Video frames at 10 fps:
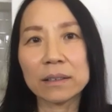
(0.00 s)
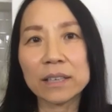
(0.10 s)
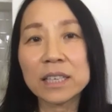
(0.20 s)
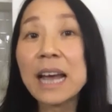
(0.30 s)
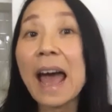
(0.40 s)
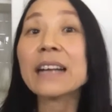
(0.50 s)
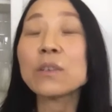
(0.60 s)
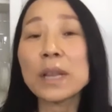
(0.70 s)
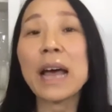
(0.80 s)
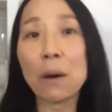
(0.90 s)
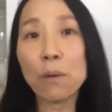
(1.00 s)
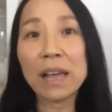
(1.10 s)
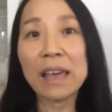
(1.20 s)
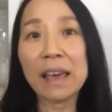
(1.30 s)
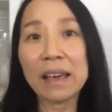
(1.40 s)
interact with our
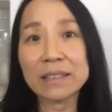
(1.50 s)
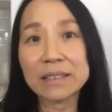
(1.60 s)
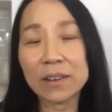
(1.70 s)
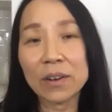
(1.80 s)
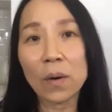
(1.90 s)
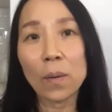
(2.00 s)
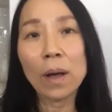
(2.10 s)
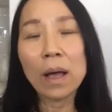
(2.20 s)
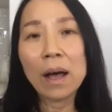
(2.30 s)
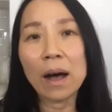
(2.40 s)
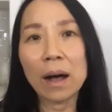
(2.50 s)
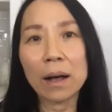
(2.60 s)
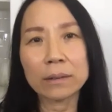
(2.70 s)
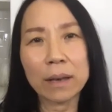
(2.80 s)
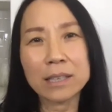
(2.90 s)
kids, you know,
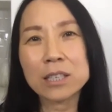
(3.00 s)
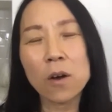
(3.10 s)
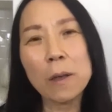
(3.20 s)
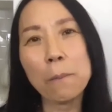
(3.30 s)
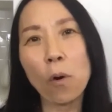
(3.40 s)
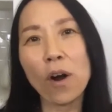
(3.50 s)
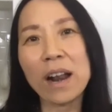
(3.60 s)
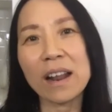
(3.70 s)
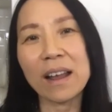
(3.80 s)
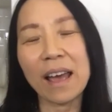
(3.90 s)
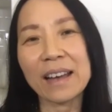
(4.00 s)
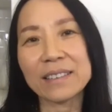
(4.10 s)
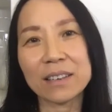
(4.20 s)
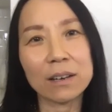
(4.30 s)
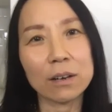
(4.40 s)
it's so important, and
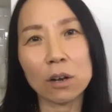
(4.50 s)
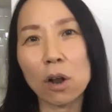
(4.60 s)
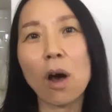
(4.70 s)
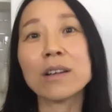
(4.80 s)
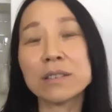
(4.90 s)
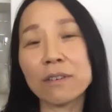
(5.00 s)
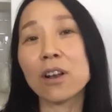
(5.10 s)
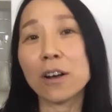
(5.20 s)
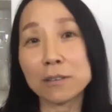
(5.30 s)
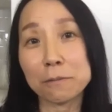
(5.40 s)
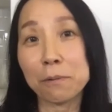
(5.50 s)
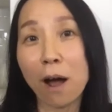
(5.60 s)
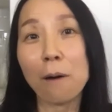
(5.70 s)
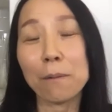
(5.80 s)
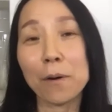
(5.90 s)
lots of
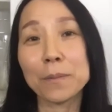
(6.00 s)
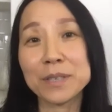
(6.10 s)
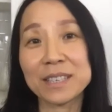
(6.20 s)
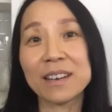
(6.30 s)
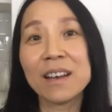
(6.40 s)
problems